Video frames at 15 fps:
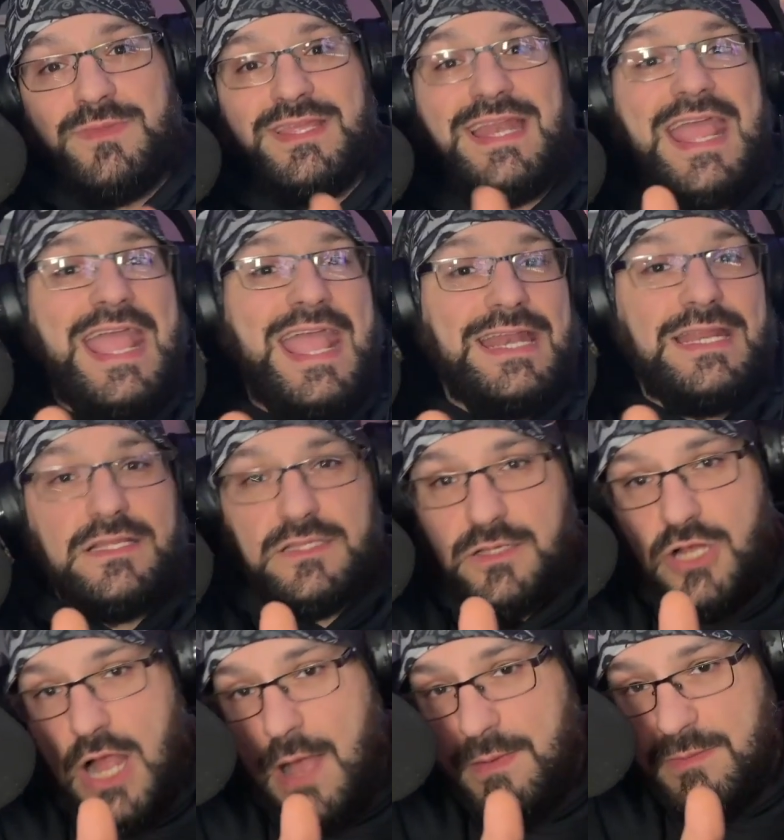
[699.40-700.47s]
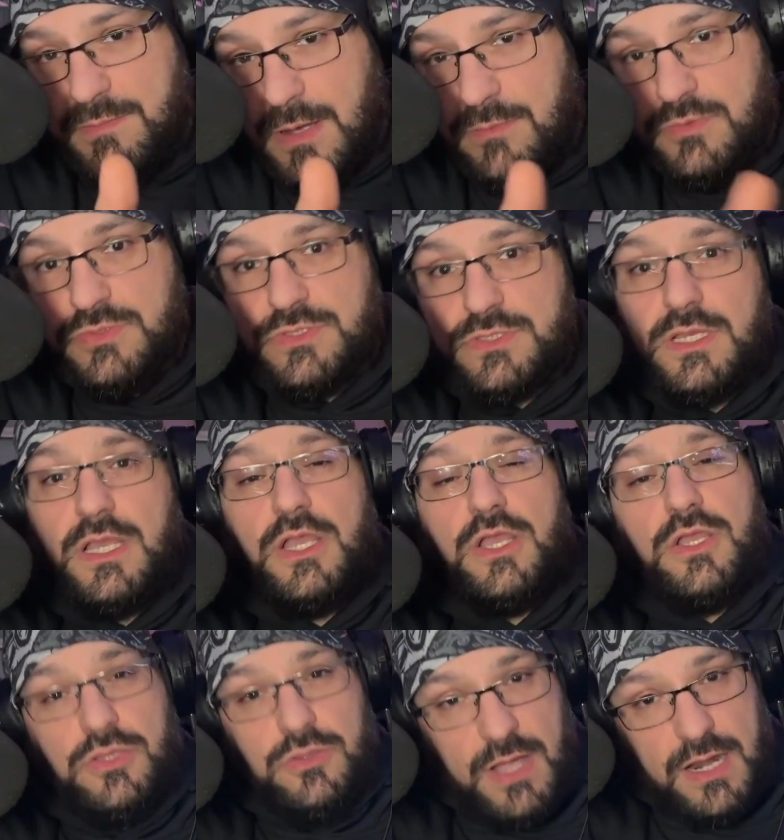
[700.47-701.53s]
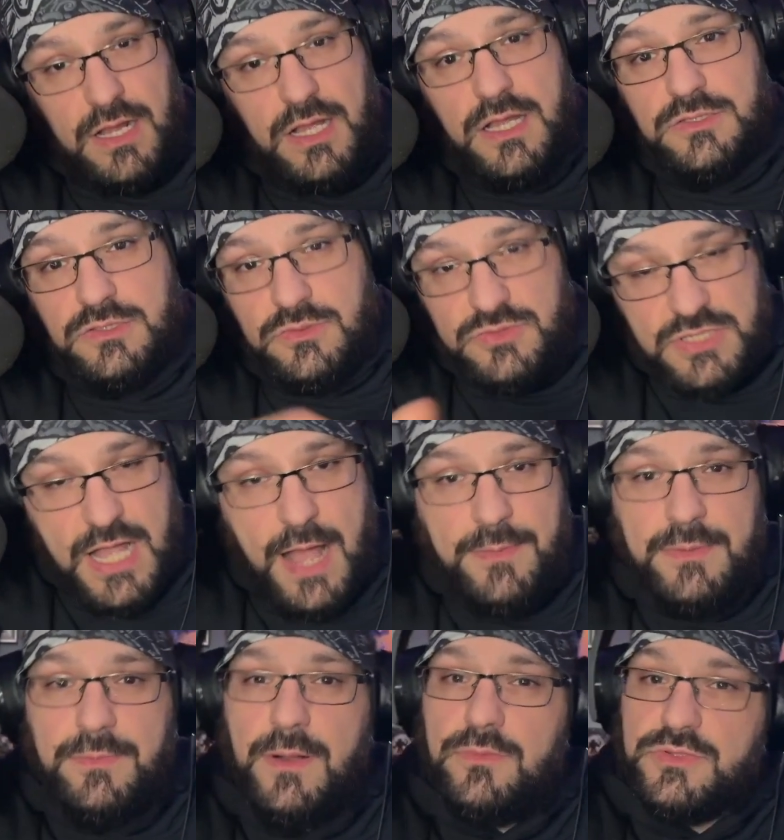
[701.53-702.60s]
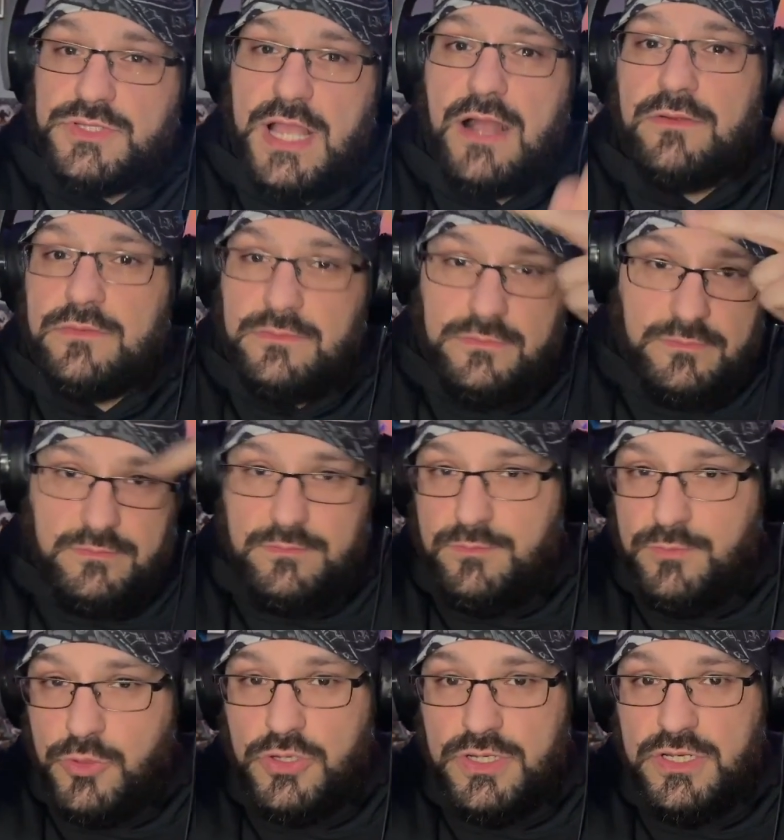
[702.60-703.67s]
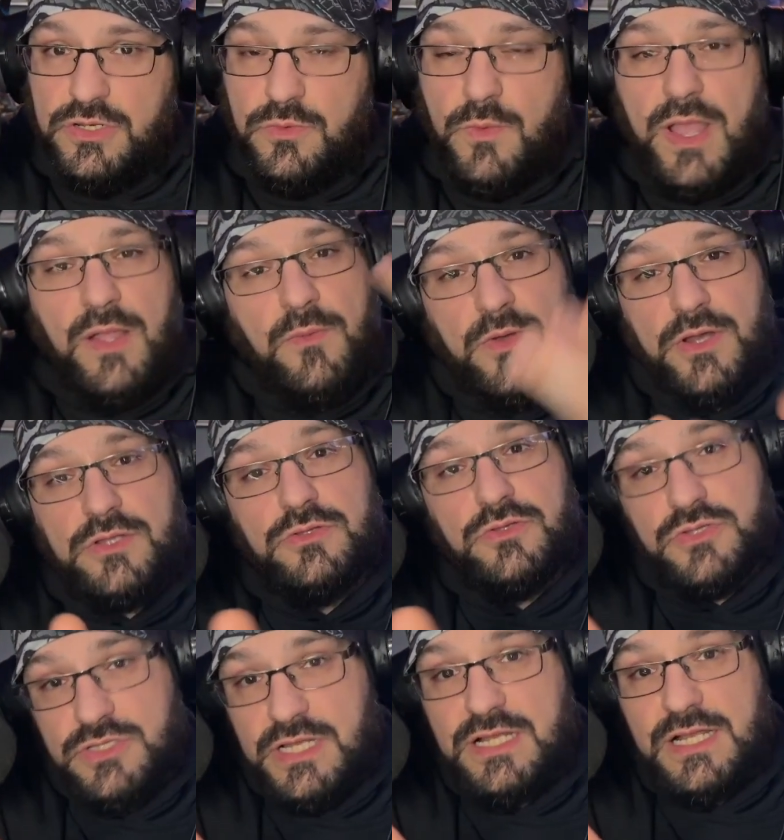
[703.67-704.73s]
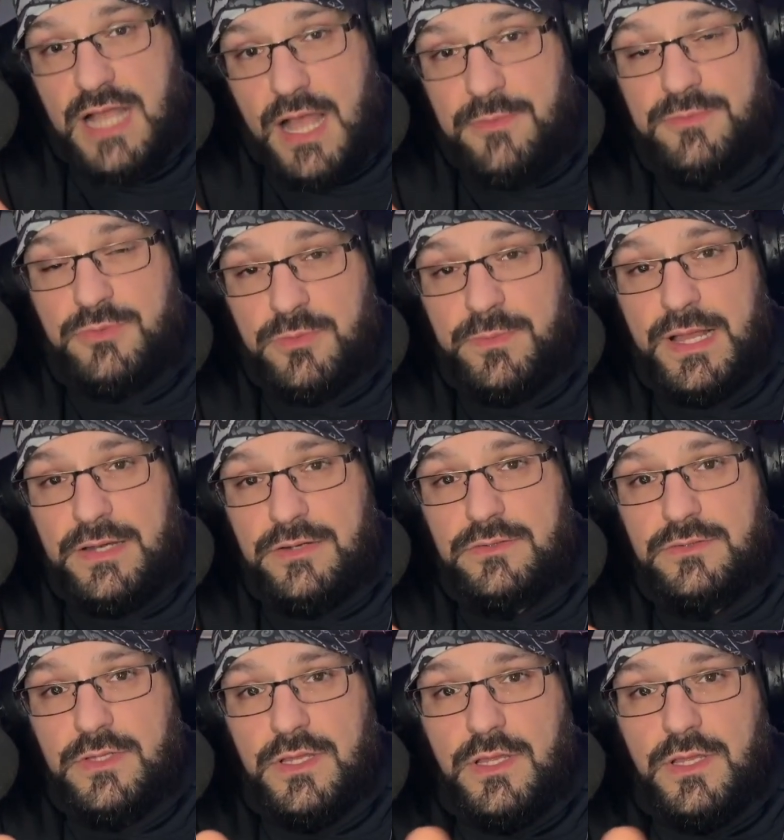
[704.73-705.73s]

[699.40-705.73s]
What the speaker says: and then adding the comic bubbles. You got to cut those comic bubbles out and put it in a way where it looks like a comic book panel.